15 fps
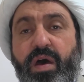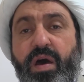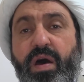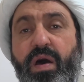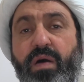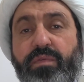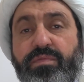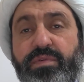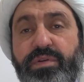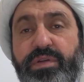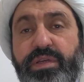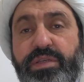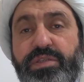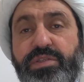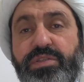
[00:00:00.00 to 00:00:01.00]
our
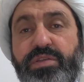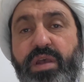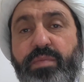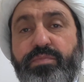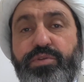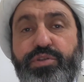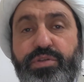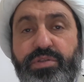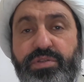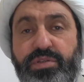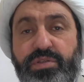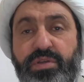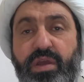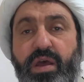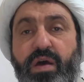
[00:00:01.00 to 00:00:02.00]

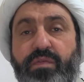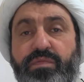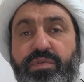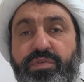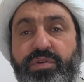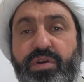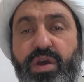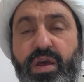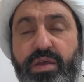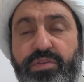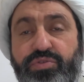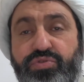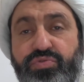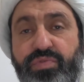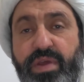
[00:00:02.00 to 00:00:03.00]
assumptions, our
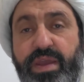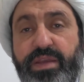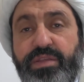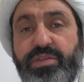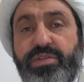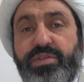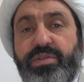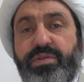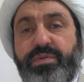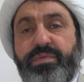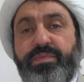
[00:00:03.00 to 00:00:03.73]
contracts,